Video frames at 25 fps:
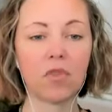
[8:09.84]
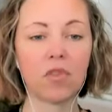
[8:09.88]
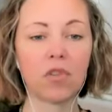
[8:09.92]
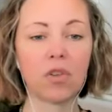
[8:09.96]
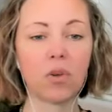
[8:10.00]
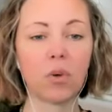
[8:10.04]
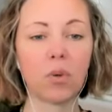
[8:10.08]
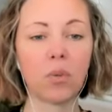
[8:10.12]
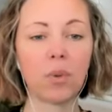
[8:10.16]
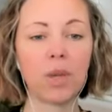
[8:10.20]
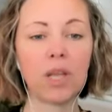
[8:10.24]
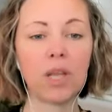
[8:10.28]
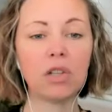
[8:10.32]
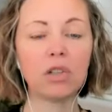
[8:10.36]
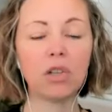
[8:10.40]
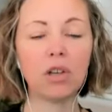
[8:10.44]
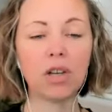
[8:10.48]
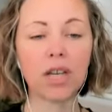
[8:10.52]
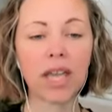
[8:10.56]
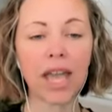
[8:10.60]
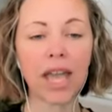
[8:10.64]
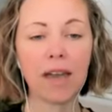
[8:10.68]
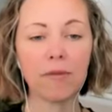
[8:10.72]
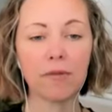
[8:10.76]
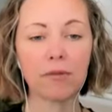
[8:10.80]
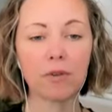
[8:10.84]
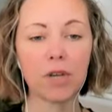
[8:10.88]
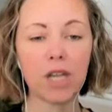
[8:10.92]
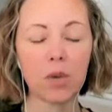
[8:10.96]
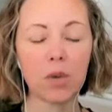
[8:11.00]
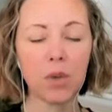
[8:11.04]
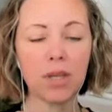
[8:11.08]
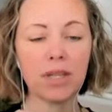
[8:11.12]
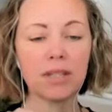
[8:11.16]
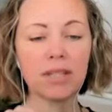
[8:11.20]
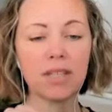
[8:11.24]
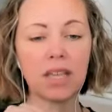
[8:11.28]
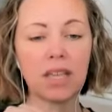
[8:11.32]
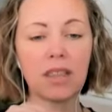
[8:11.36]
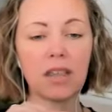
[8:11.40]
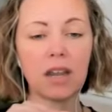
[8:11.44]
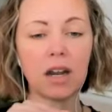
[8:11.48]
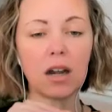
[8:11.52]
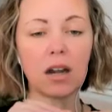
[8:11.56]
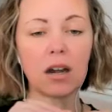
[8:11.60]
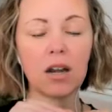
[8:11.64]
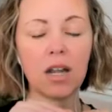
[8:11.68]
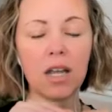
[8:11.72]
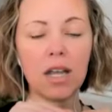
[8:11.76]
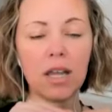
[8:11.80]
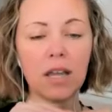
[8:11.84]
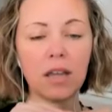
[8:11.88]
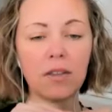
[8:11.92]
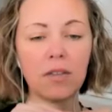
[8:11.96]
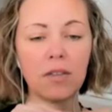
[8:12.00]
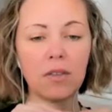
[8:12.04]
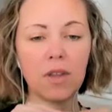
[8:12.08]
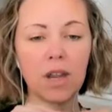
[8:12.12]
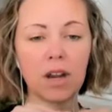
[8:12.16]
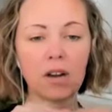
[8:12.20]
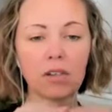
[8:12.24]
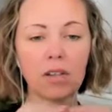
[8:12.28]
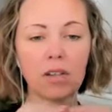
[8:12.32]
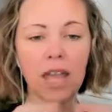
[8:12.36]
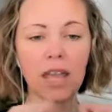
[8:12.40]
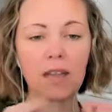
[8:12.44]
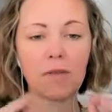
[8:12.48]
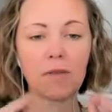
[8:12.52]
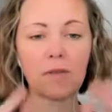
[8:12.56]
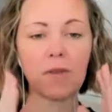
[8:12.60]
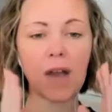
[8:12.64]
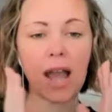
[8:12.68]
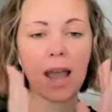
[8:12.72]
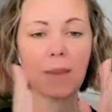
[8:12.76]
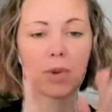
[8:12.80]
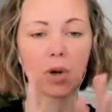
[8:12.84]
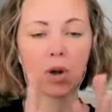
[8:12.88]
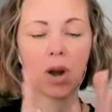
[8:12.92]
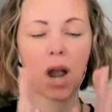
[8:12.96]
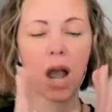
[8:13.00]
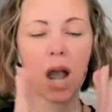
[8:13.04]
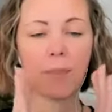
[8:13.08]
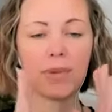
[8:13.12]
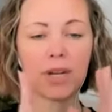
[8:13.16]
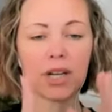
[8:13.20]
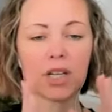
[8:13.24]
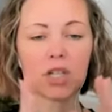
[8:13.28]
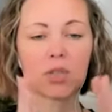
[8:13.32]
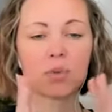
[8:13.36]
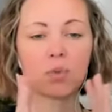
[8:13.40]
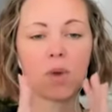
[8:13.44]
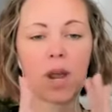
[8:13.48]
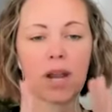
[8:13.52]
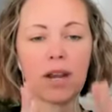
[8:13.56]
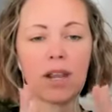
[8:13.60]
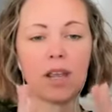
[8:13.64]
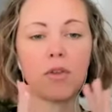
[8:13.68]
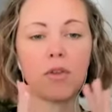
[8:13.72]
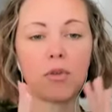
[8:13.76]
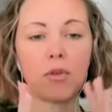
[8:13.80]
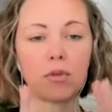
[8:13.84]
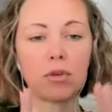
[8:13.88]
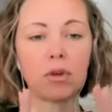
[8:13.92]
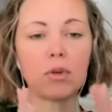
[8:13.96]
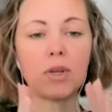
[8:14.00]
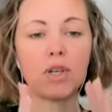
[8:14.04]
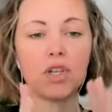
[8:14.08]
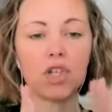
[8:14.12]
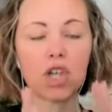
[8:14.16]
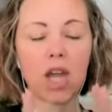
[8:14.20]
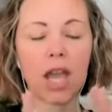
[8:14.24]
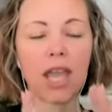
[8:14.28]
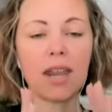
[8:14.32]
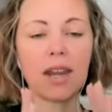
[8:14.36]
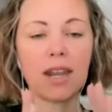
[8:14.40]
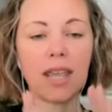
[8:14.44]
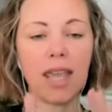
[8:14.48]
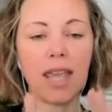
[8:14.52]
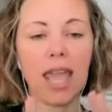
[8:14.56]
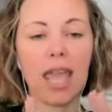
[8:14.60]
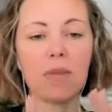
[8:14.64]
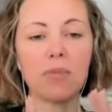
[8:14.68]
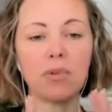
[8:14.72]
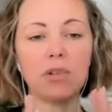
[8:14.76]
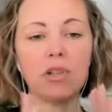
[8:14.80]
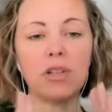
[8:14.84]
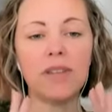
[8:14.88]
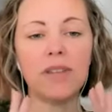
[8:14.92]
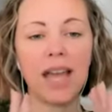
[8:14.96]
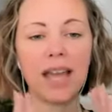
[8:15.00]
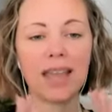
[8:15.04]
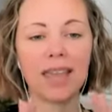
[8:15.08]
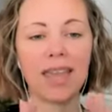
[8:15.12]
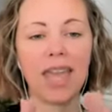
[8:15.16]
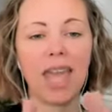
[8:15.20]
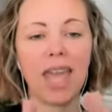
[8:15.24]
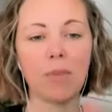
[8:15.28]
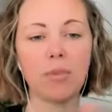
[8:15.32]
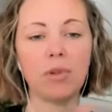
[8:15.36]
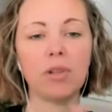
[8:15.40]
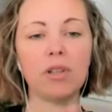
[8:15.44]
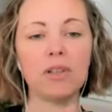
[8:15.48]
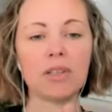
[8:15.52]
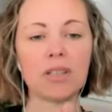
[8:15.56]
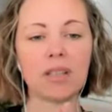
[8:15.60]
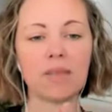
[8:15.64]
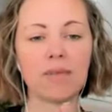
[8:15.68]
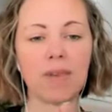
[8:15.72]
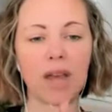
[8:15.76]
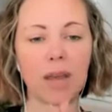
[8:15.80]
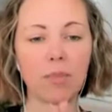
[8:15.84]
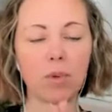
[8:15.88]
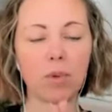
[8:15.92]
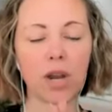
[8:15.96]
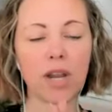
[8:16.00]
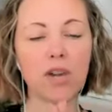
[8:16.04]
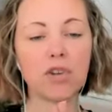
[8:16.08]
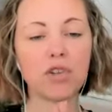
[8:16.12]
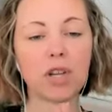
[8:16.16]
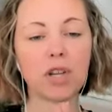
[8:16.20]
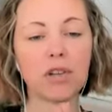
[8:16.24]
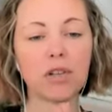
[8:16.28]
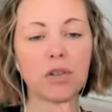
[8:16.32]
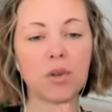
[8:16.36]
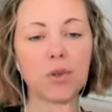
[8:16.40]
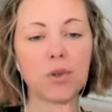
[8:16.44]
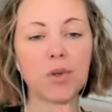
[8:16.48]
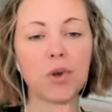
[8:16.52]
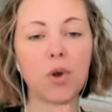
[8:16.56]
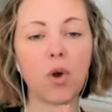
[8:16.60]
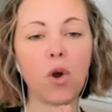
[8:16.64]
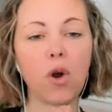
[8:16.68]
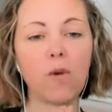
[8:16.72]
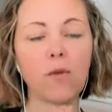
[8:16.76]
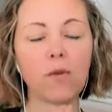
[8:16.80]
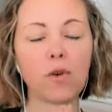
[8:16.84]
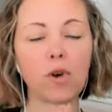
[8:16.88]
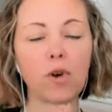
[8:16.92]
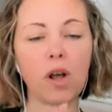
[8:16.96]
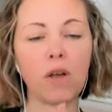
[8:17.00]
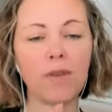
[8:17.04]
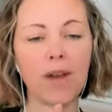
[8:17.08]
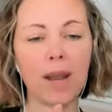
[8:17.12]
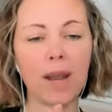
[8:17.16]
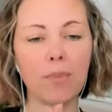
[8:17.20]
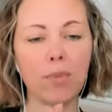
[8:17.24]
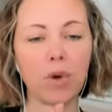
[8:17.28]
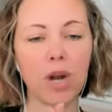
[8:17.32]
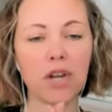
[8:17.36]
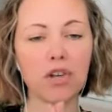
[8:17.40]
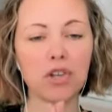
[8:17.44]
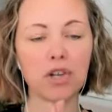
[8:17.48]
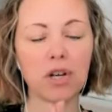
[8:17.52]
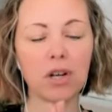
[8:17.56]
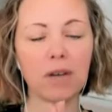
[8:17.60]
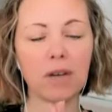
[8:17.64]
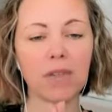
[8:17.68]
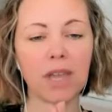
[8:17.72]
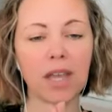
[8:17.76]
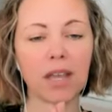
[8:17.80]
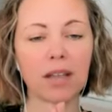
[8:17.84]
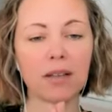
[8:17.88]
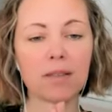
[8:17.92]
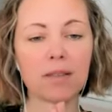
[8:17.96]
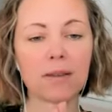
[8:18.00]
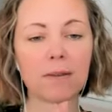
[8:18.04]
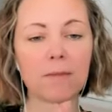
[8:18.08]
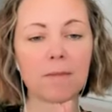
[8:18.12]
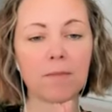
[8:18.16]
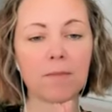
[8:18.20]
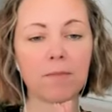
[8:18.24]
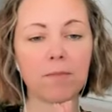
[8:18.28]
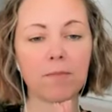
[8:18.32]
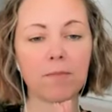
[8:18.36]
So when we look at frequency, they're, they're like fiber optics running through a giant cable, and that cable is the vibration. So there's an overall vibration of things.